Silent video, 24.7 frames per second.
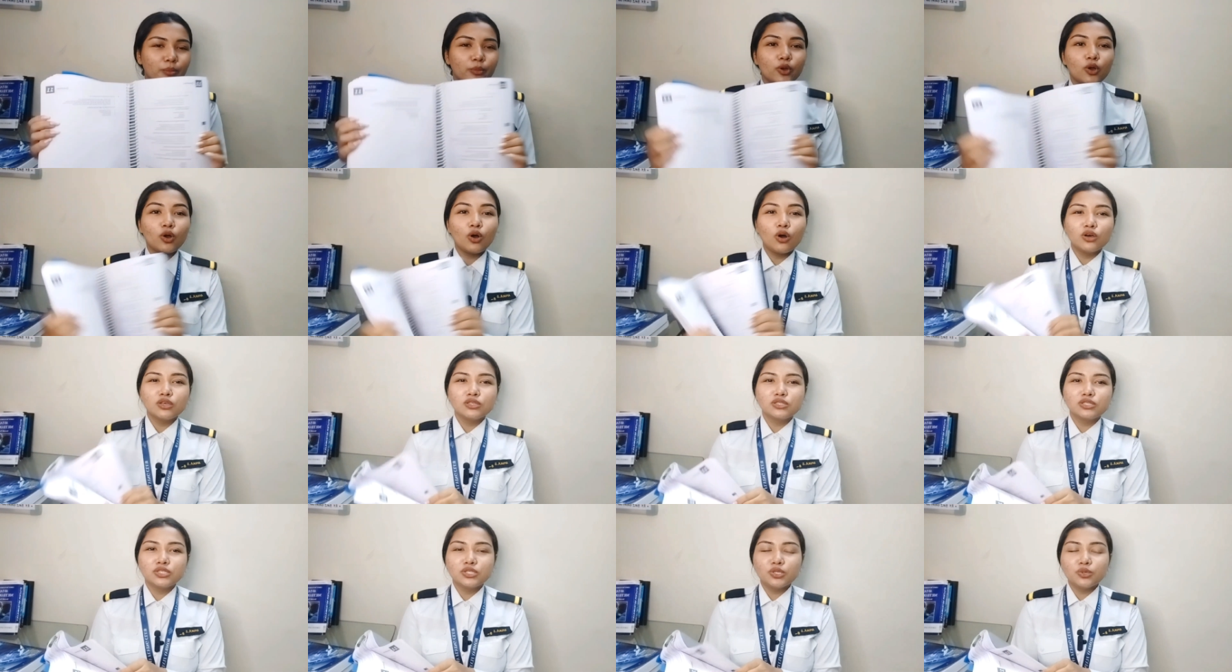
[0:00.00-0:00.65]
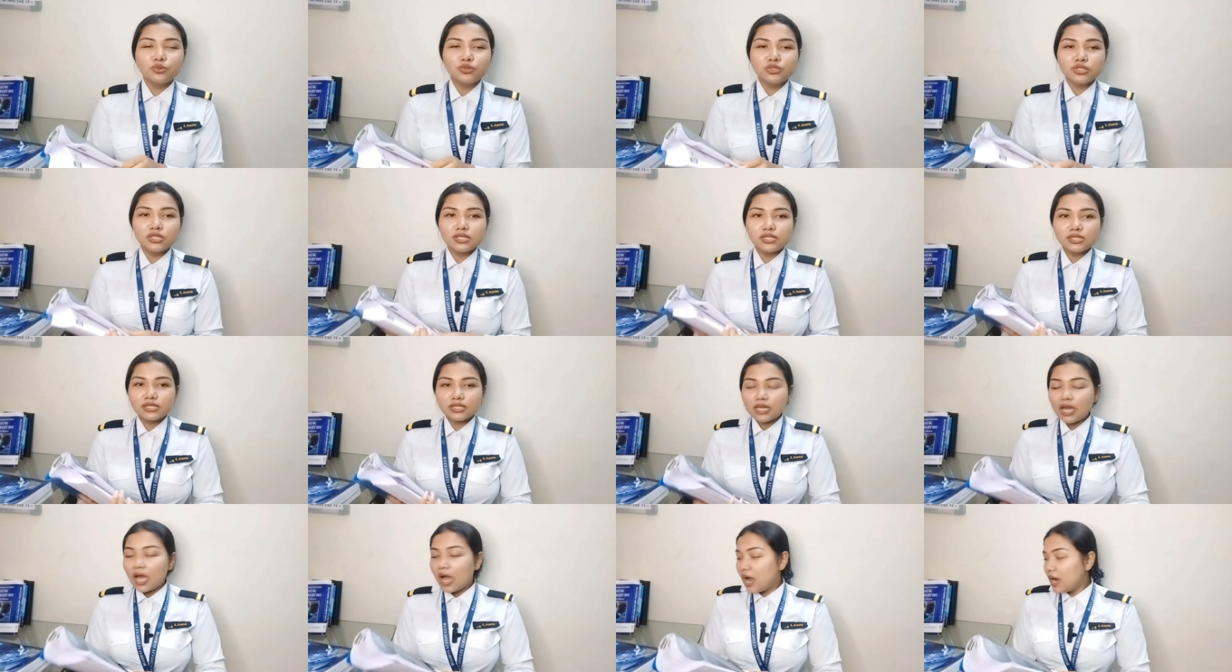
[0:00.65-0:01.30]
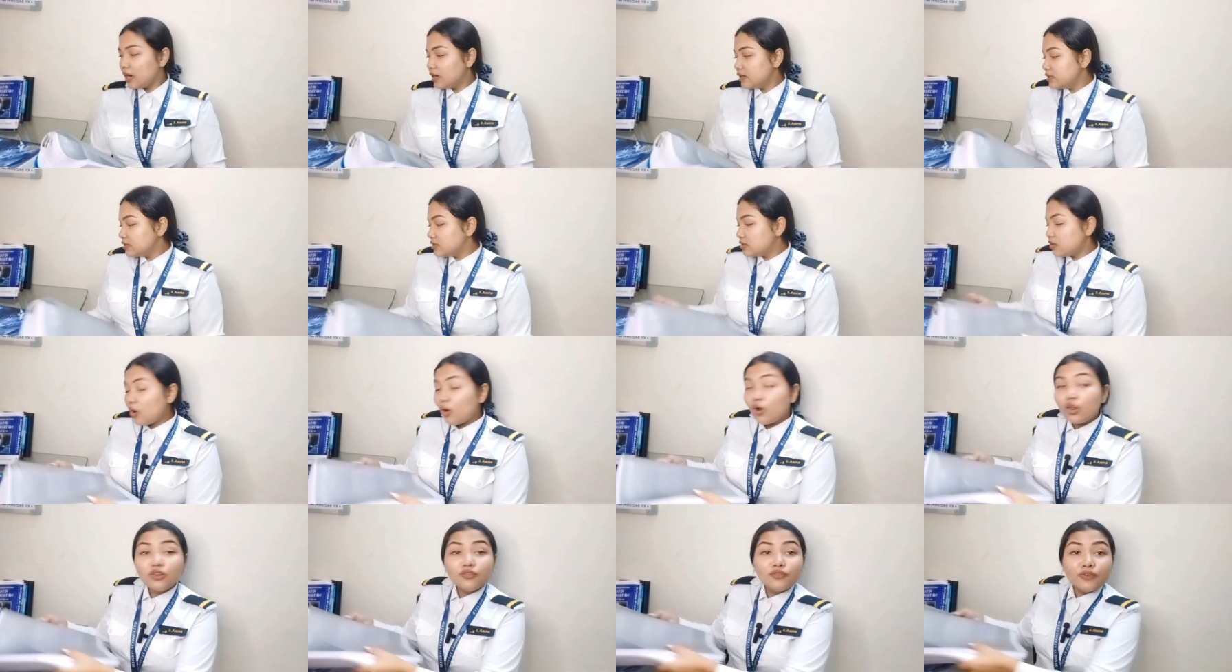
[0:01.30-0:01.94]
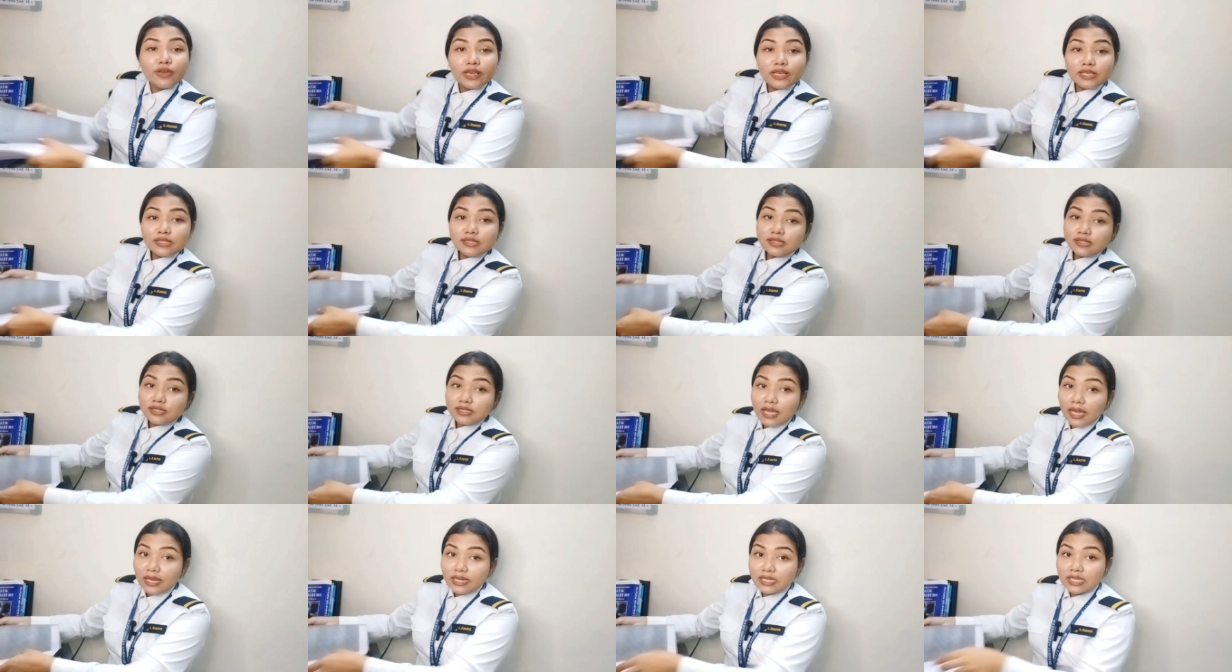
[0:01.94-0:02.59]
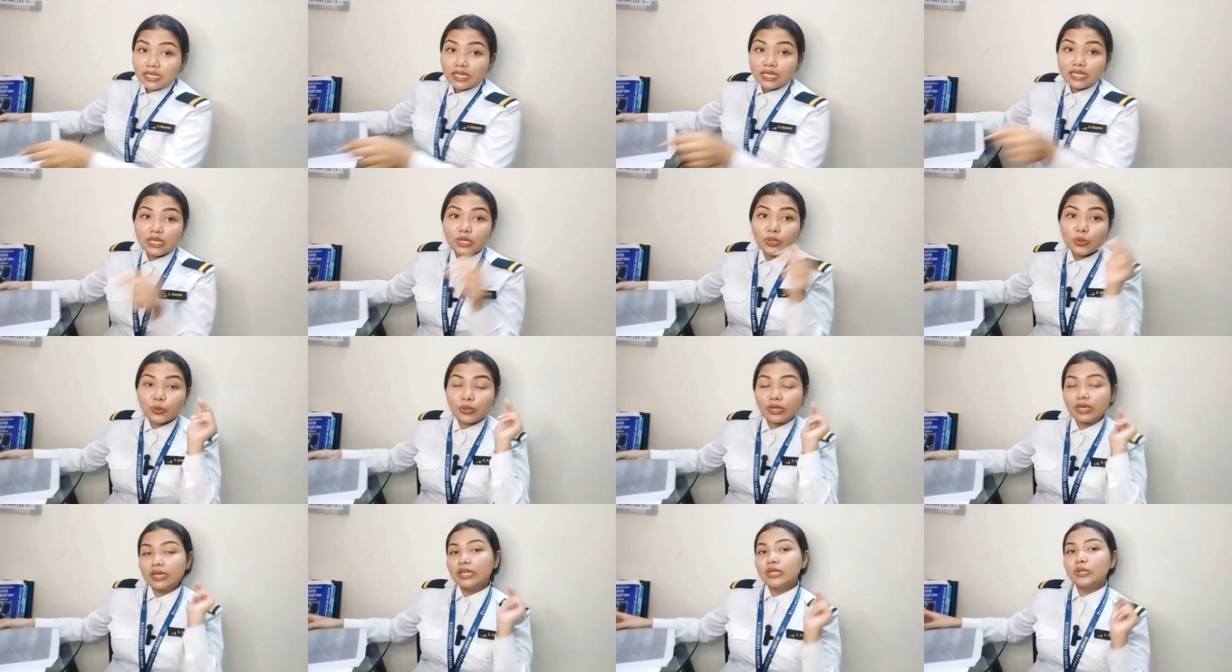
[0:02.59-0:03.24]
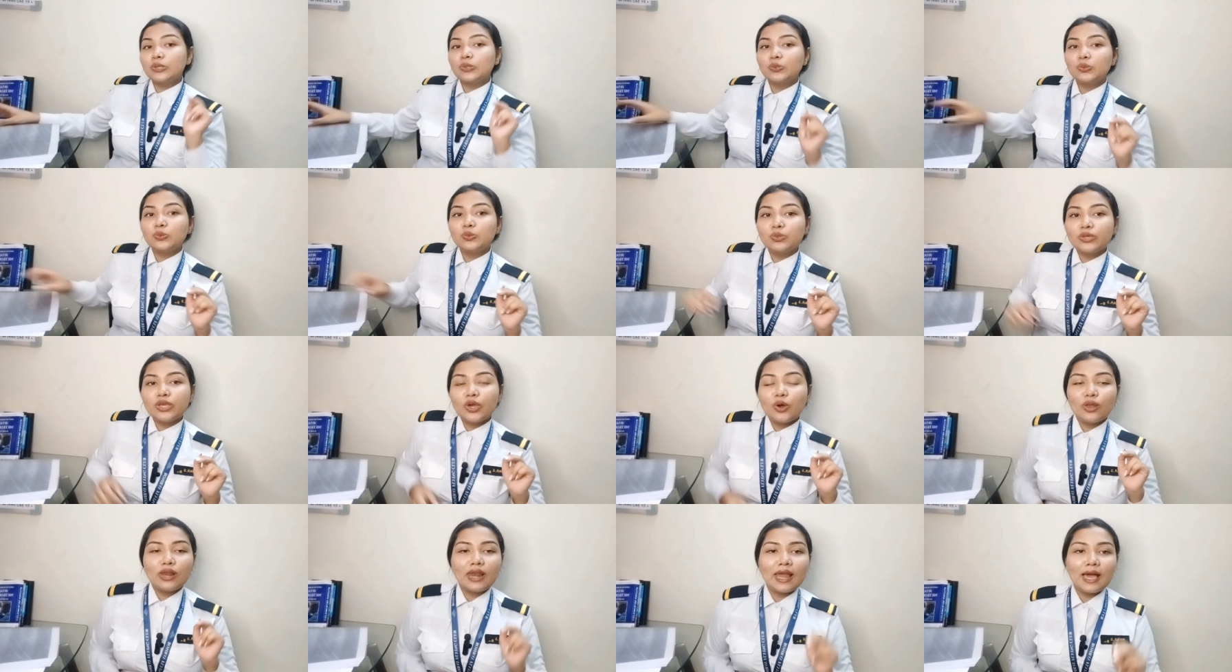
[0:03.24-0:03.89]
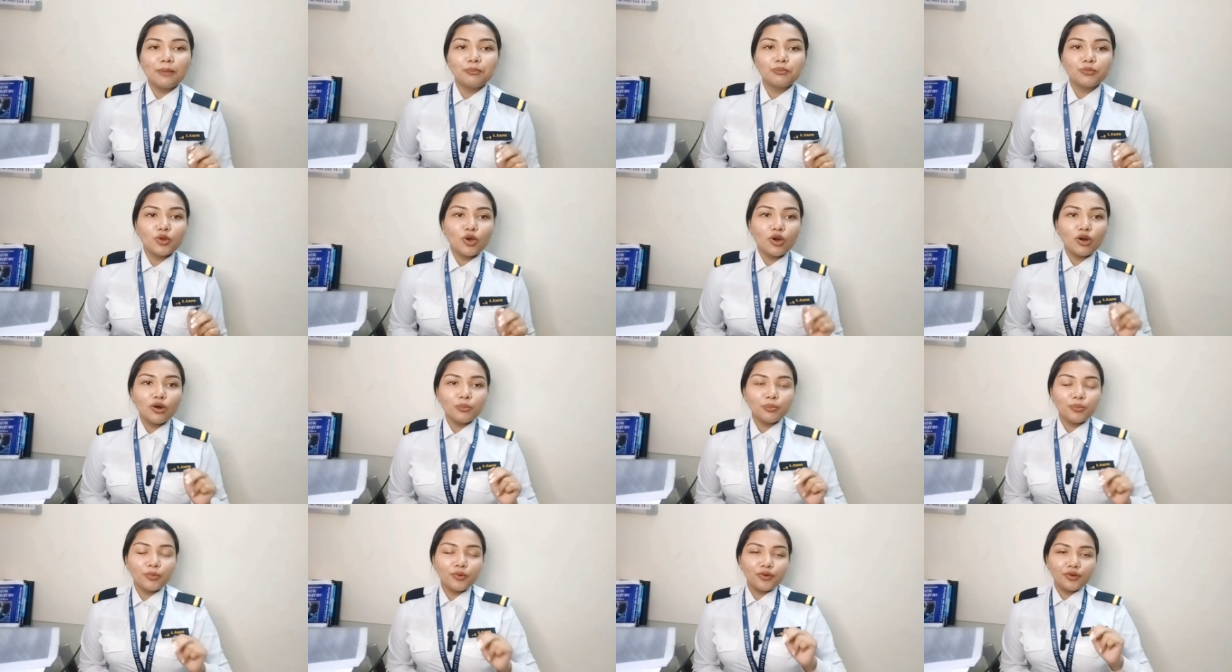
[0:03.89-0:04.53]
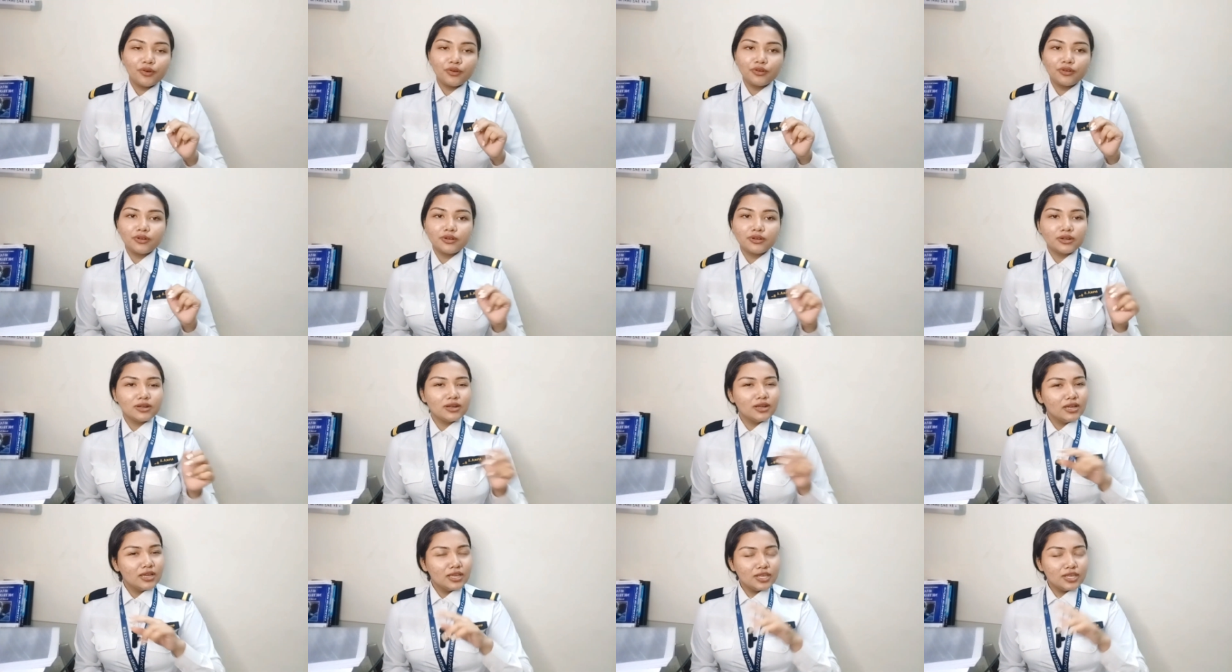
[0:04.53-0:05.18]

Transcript: because you just can't always study looking into your laptop or